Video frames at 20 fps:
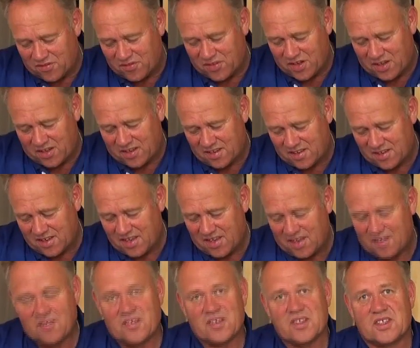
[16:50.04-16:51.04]
for
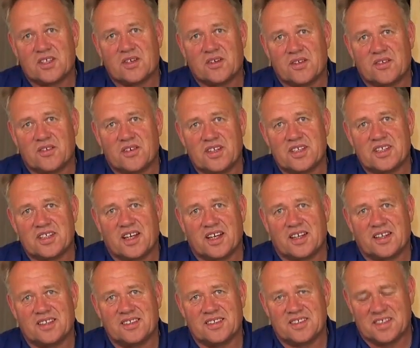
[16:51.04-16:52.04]
2 or 3
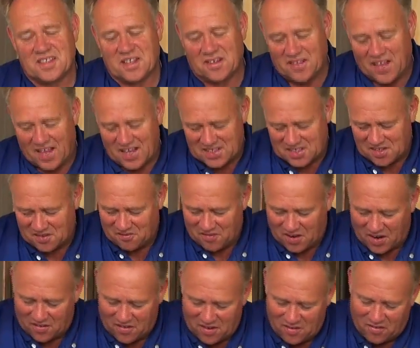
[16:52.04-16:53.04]
seconds. So that's a
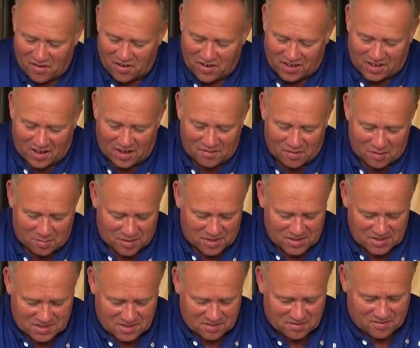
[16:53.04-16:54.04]
very, very clever
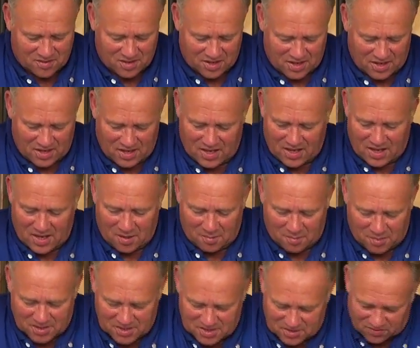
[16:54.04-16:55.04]
piece of
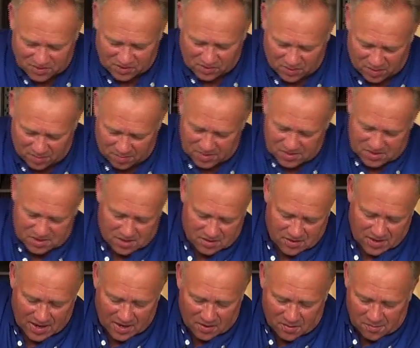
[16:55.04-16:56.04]
equipment. So
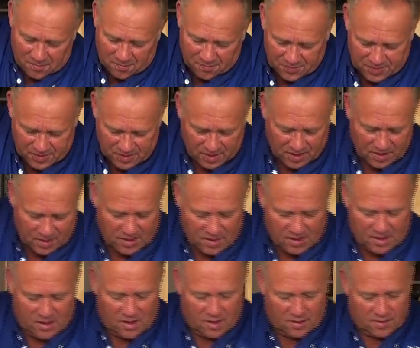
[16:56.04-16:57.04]
now
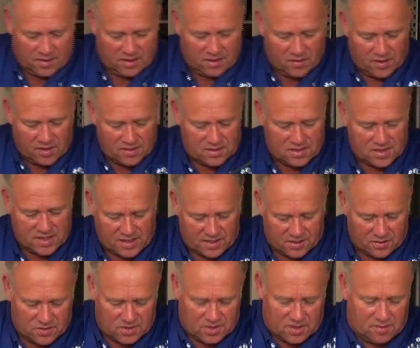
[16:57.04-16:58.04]
I'm going to
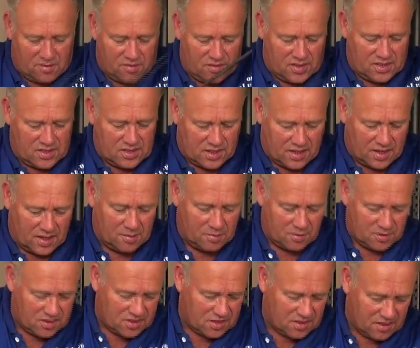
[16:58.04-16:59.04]
untangle some of these
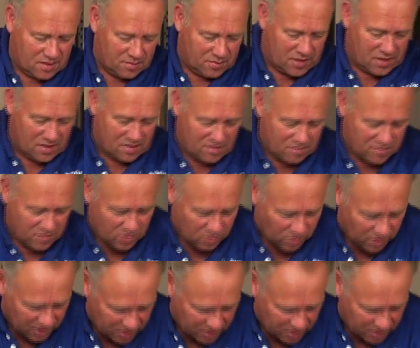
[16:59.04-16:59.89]
cables so that we don't fall